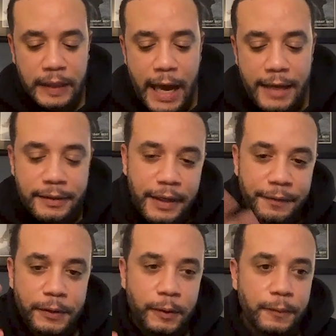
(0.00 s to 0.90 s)
has to
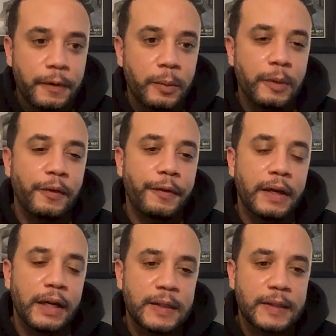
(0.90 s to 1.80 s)
have two fundamental
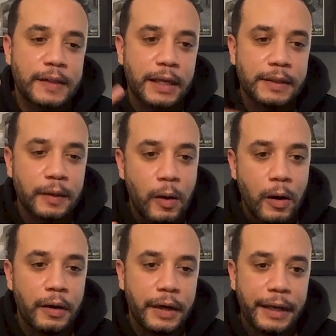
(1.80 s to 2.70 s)
things. That's
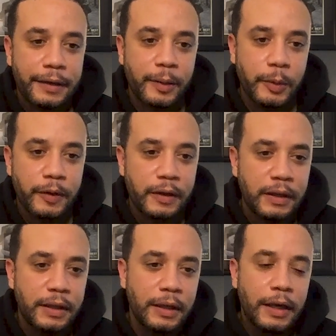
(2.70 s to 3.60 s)
art and community.